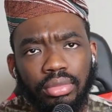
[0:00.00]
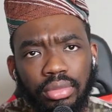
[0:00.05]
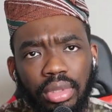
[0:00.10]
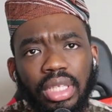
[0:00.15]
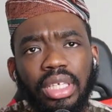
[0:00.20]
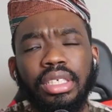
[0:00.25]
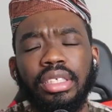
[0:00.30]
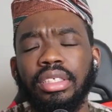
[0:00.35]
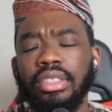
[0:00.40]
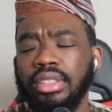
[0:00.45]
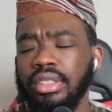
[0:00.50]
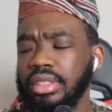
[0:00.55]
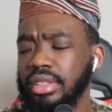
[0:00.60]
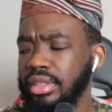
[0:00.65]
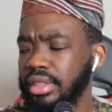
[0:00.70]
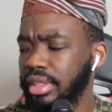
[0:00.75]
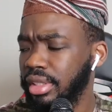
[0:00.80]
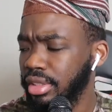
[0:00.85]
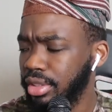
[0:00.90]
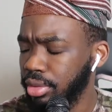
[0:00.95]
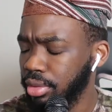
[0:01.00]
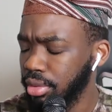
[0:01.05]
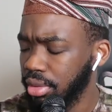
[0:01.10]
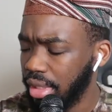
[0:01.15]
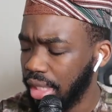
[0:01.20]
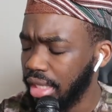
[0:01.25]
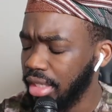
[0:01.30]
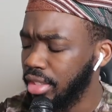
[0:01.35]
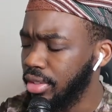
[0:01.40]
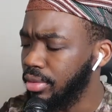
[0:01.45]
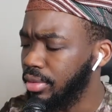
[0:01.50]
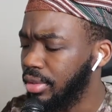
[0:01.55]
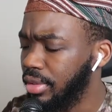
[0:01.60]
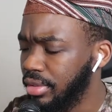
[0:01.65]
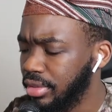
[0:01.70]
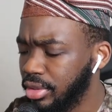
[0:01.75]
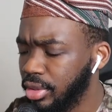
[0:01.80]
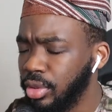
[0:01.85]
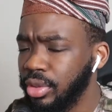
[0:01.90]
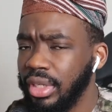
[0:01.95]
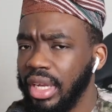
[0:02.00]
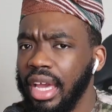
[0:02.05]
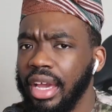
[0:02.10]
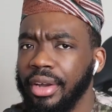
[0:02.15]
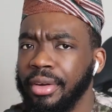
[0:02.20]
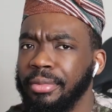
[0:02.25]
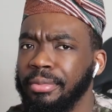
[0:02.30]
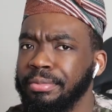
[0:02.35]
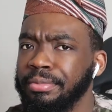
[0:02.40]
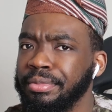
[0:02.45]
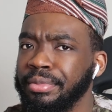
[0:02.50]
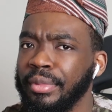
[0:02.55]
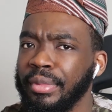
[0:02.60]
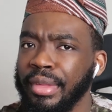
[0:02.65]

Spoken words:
Please. So, thank you. So, now,